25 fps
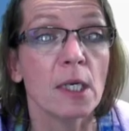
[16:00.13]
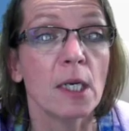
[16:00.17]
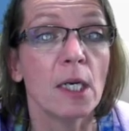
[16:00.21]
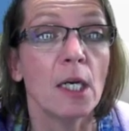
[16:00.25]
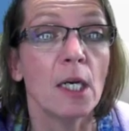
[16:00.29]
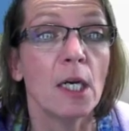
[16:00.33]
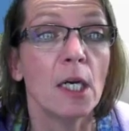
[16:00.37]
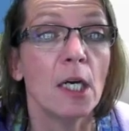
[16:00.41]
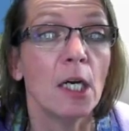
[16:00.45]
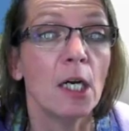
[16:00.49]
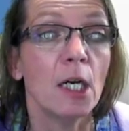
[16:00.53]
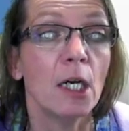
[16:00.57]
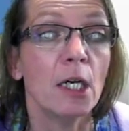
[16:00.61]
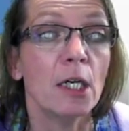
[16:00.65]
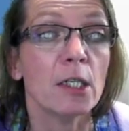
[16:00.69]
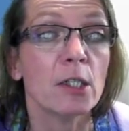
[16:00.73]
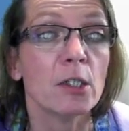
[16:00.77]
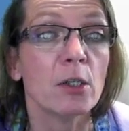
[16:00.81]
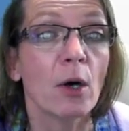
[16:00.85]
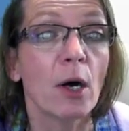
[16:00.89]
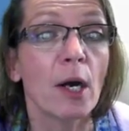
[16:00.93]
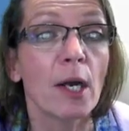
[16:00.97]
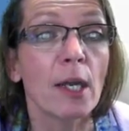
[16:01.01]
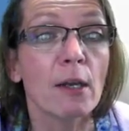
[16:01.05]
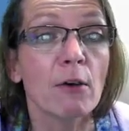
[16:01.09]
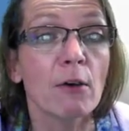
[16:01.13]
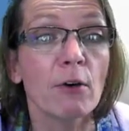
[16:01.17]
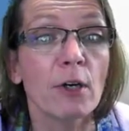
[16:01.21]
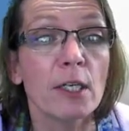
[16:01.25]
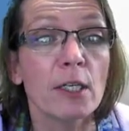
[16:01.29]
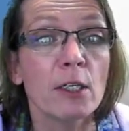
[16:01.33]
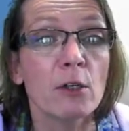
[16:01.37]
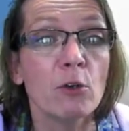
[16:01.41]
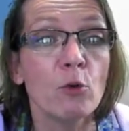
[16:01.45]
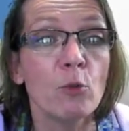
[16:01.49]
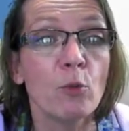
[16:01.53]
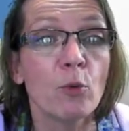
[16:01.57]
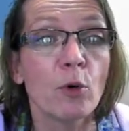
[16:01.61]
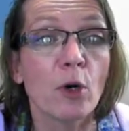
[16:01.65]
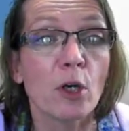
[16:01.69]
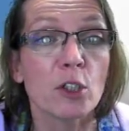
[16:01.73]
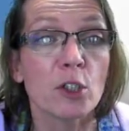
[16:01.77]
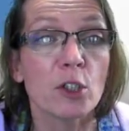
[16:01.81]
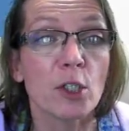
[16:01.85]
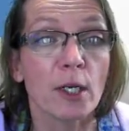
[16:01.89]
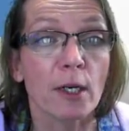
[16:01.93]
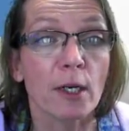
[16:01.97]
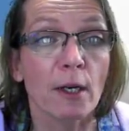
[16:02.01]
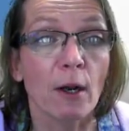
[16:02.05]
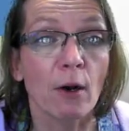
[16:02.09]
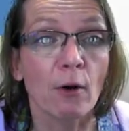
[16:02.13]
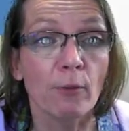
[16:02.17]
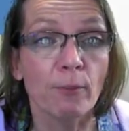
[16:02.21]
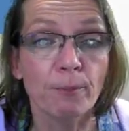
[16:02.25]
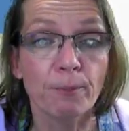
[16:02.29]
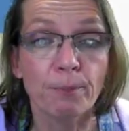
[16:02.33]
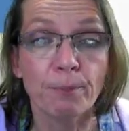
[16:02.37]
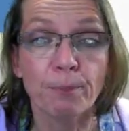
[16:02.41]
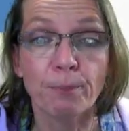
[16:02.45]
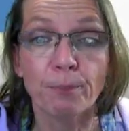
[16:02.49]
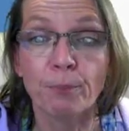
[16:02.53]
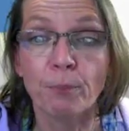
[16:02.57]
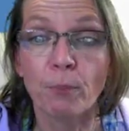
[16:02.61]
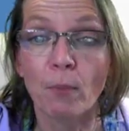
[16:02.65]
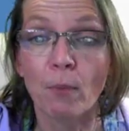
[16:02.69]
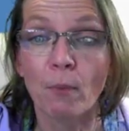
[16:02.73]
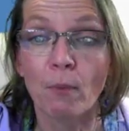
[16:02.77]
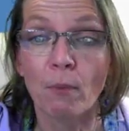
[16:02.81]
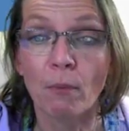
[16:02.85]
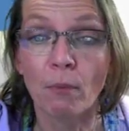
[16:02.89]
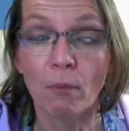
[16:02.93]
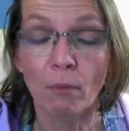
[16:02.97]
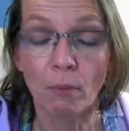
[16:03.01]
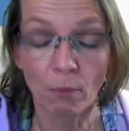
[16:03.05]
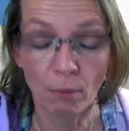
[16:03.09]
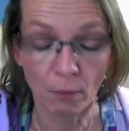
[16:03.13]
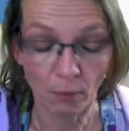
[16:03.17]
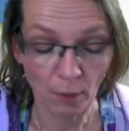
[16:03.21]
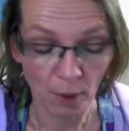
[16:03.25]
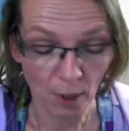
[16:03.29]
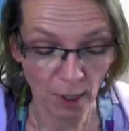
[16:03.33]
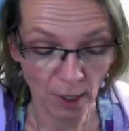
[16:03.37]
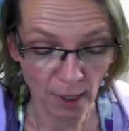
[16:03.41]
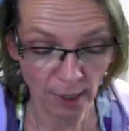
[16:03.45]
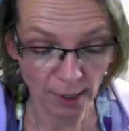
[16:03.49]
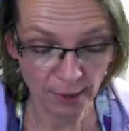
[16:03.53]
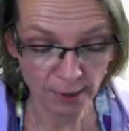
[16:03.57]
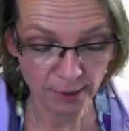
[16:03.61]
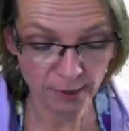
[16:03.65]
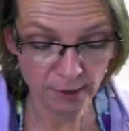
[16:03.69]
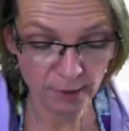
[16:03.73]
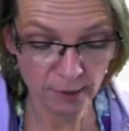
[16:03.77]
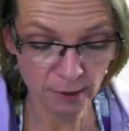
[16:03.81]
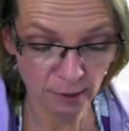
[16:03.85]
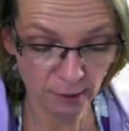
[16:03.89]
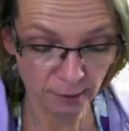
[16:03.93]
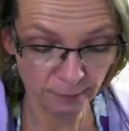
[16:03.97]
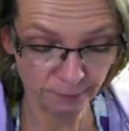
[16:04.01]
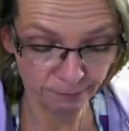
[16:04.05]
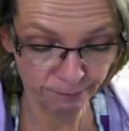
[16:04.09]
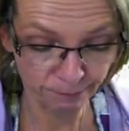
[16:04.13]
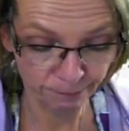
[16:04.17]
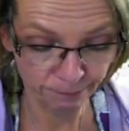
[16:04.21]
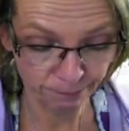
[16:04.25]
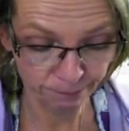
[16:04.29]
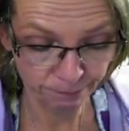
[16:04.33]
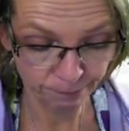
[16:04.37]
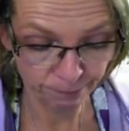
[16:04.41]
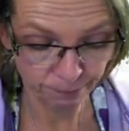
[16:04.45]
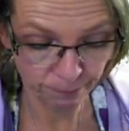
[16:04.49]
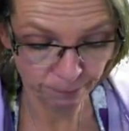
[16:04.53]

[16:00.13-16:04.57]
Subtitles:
instance. So I create a new project now, and